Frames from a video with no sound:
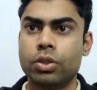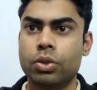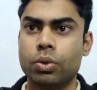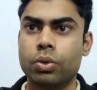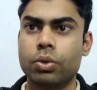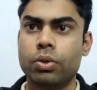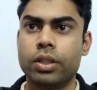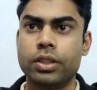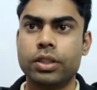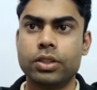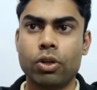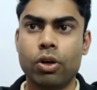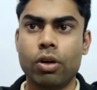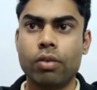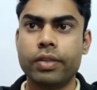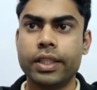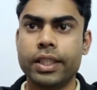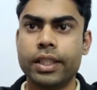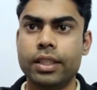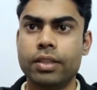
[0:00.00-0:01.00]
So
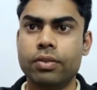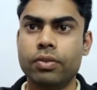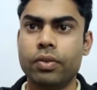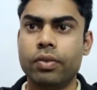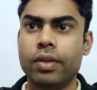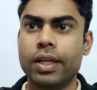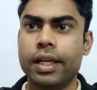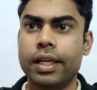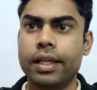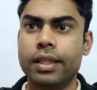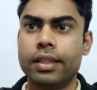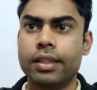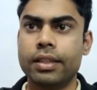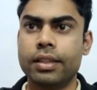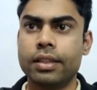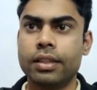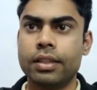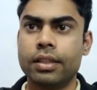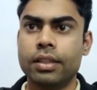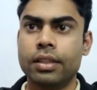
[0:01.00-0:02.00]
resolving it, we will get
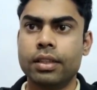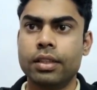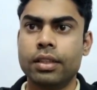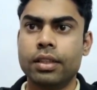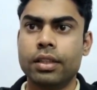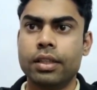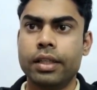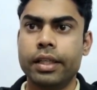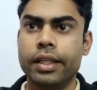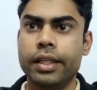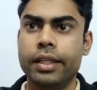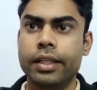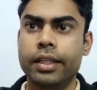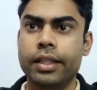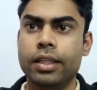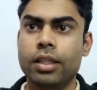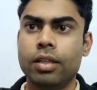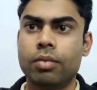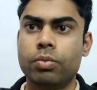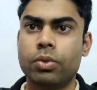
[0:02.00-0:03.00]

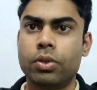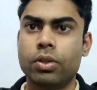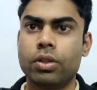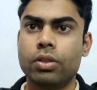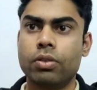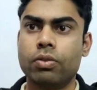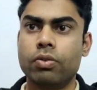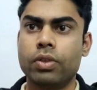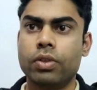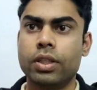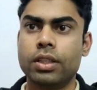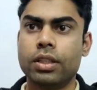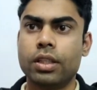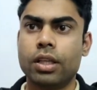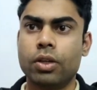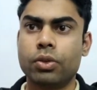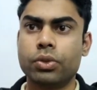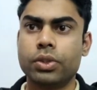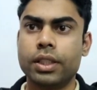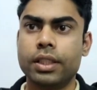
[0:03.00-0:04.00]
18 upon
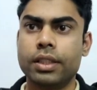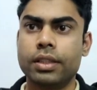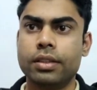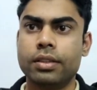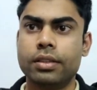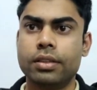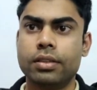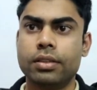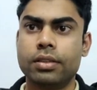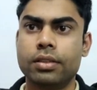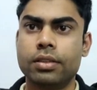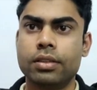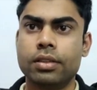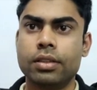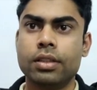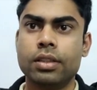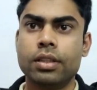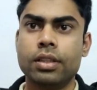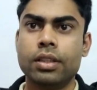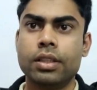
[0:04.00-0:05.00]
1000
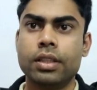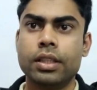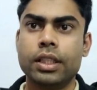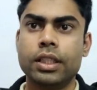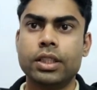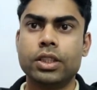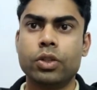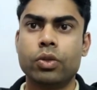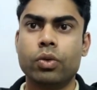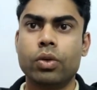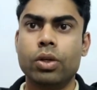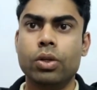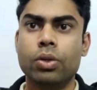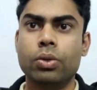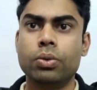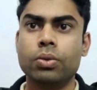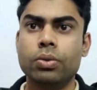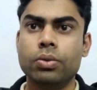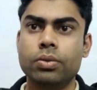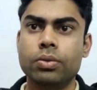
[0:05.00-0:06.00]
is equal
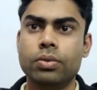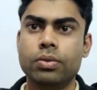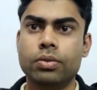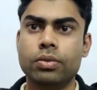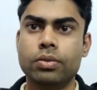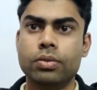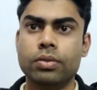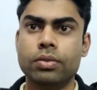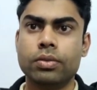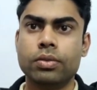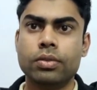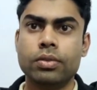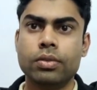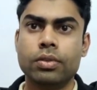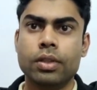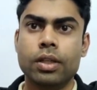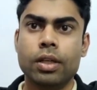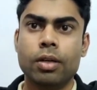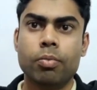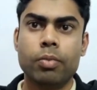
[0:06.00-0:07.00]
to,
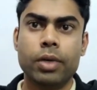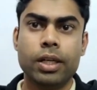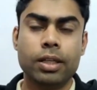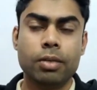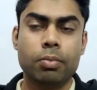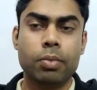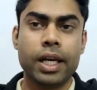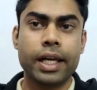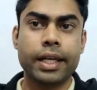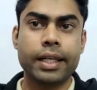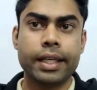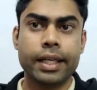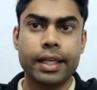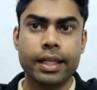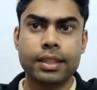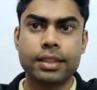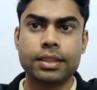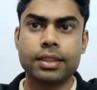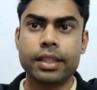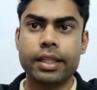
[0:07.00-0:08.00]
multiply K
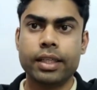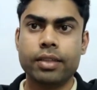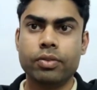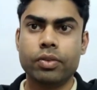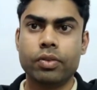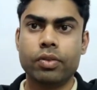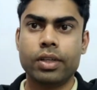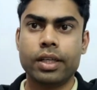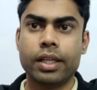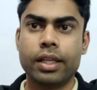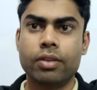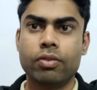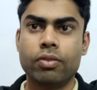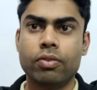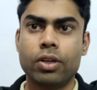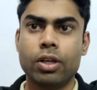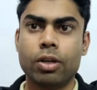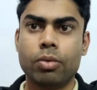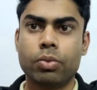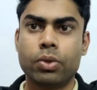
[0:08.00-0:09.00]
inside, we will get
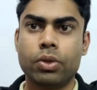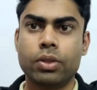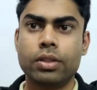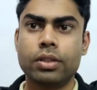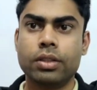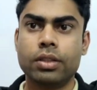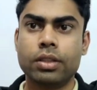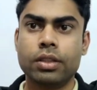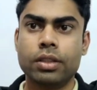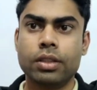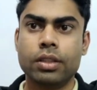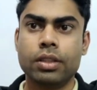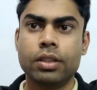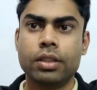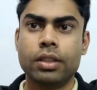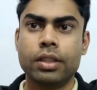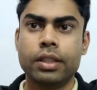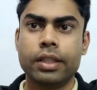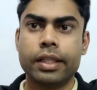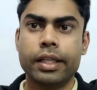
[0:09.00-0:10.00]
1 upon
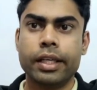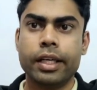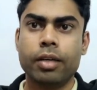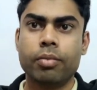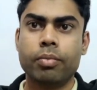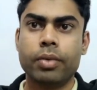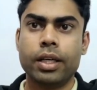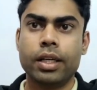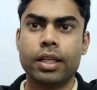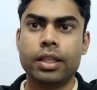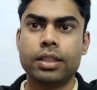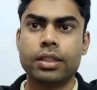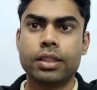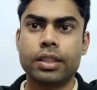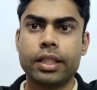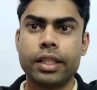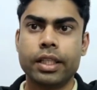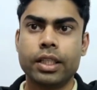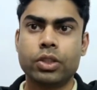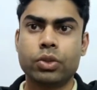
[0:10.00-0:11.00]
K minus
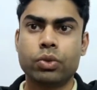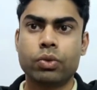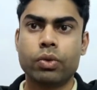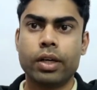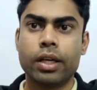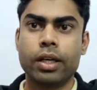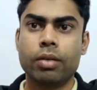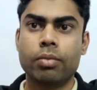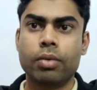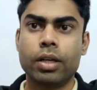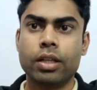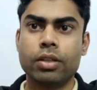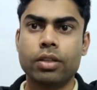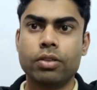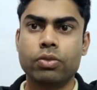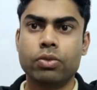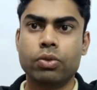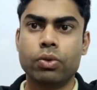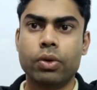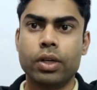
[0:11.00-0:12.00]
K square by
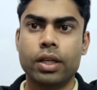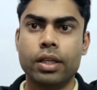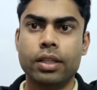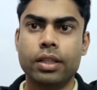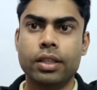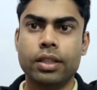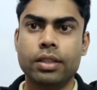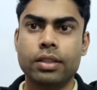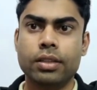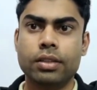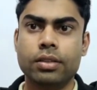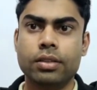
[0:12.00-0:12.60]
400.